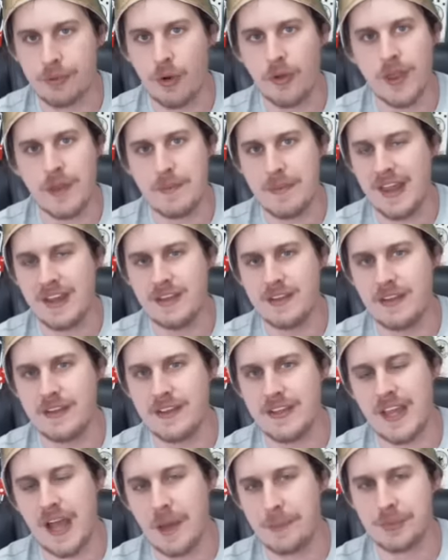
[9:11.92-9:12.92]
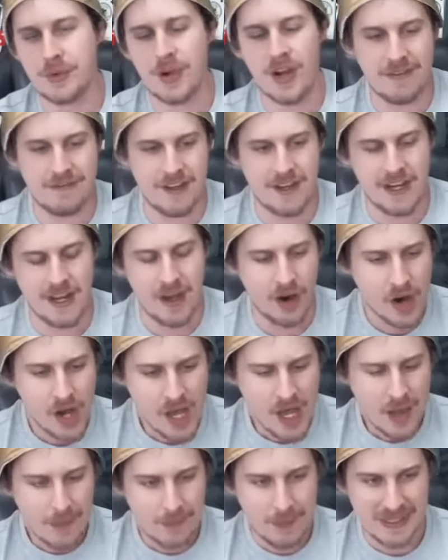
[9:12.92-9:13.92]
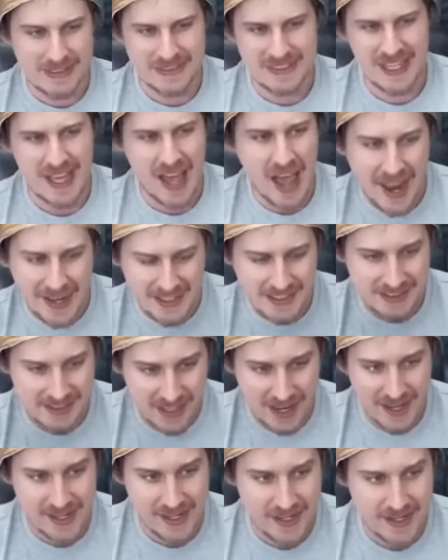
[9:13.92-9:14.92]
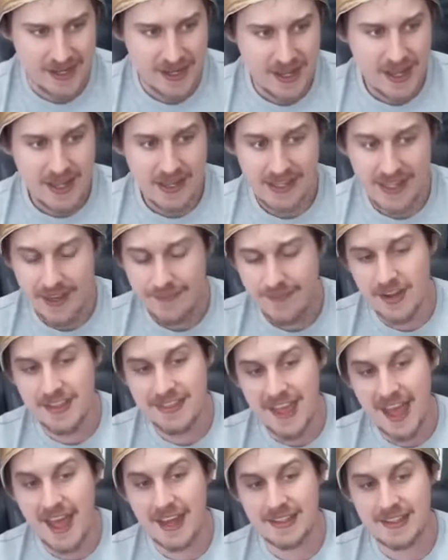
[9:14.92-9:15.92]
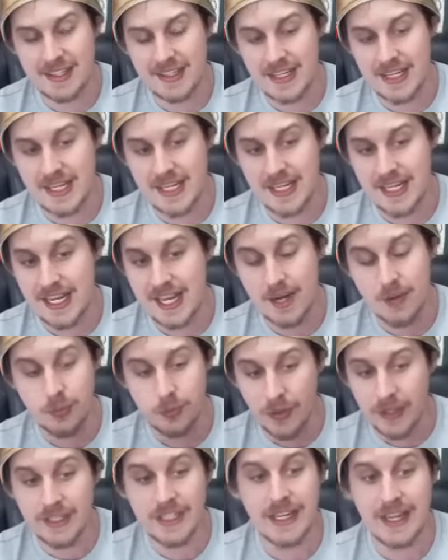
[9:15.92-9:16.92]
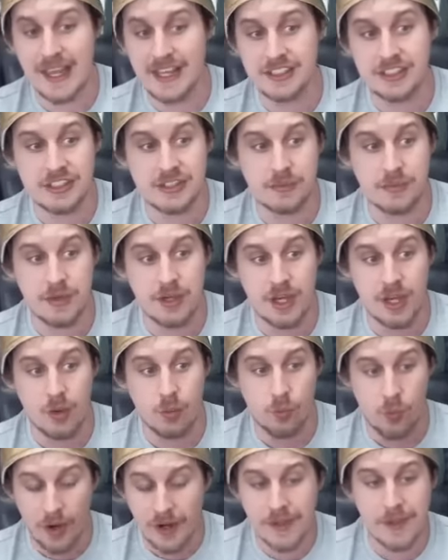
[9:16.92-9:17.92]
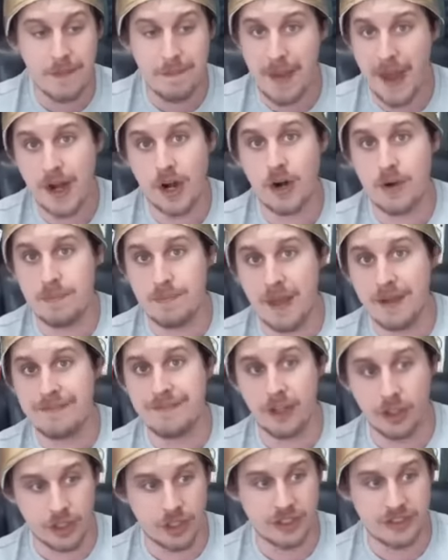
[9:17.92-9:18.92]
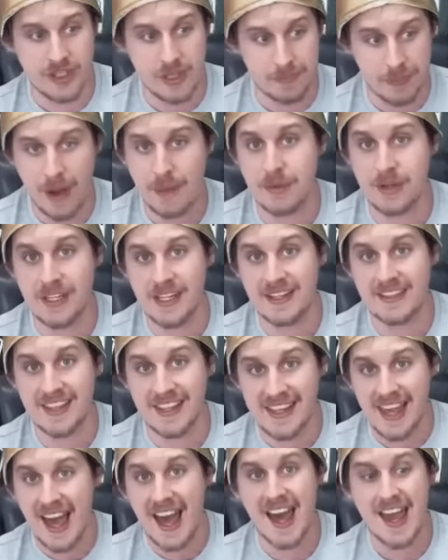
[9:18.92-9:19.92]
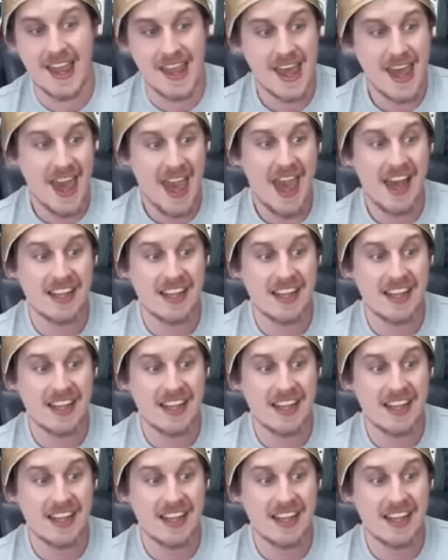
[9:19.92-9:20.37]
would throw them into the upgrade video, but uh, I decided, given that he really is one of the better midfielders in the Premier League. The guy